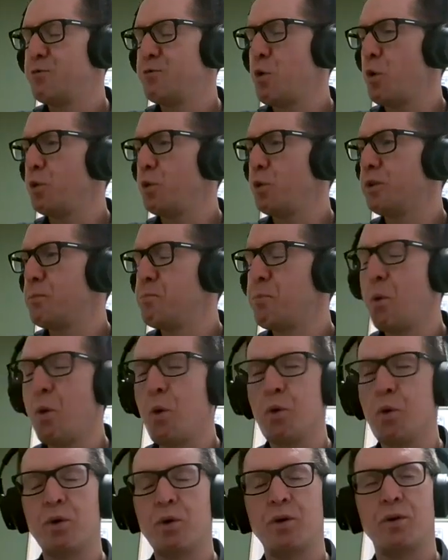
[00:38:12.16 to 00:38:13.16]
wrote a
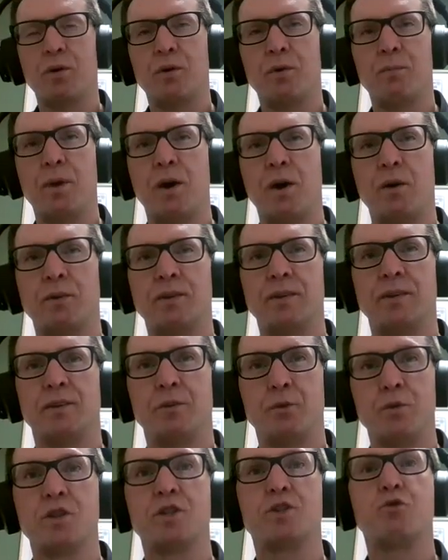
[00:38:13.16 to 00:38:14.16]
book about
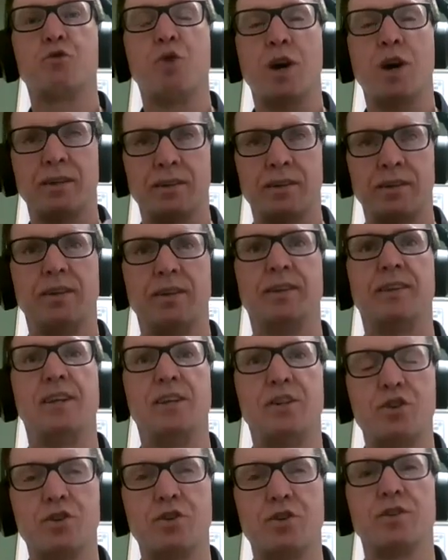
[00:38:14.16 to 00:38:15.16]
to instruct
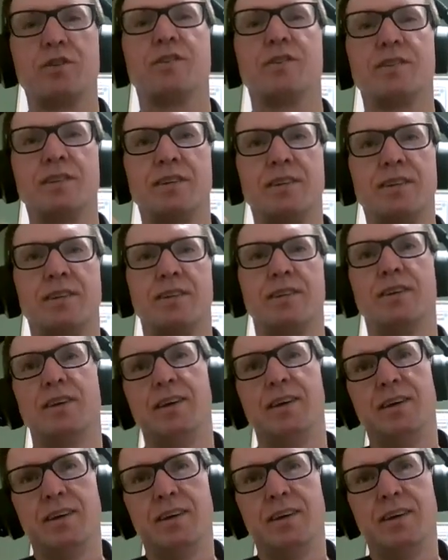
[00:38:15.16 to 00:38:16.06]
teachers and